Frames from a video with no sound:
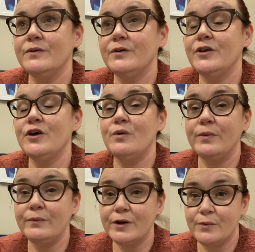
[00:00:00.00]

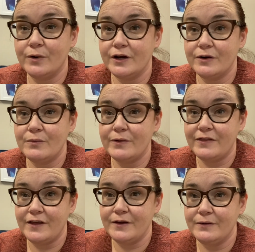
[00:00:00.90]
we want to work with
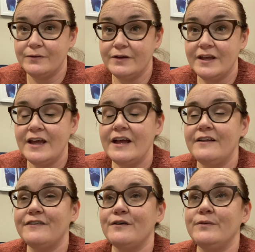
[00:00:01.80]
you.
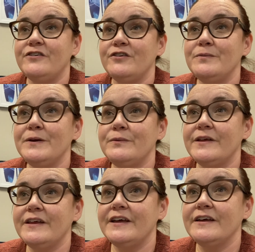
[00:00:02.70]
And so would you be
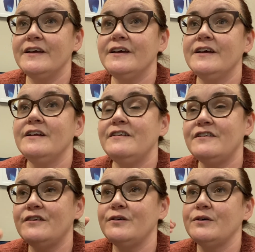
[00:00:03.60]
willing
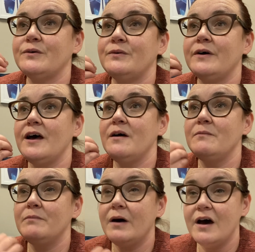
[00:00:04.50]
to
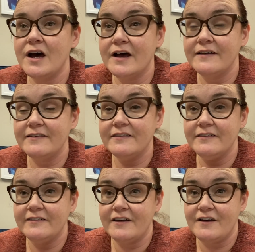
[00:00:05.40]
pause and
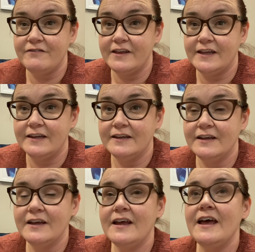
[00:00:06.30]
soften
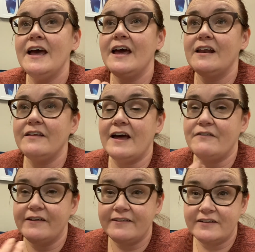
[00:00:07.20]
and allow
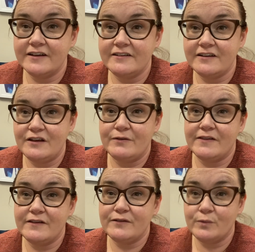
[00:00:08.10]
us to continue on
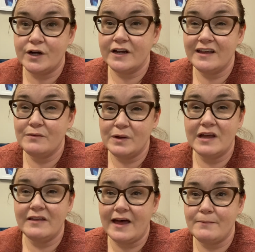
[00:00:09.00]
this work? Can we
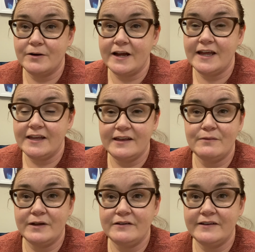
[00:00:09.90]
collaborate and can
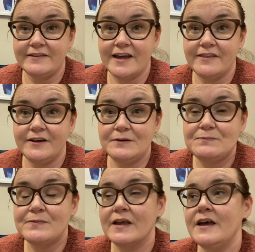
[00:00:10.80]
we do it together?
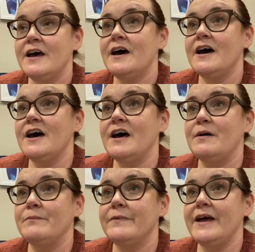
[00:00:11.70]

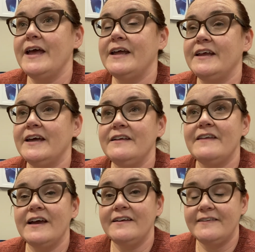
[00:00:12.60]
And getting
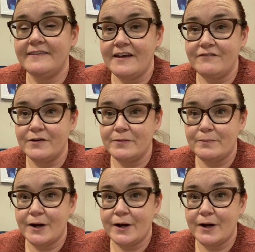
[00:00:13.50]
that consent from the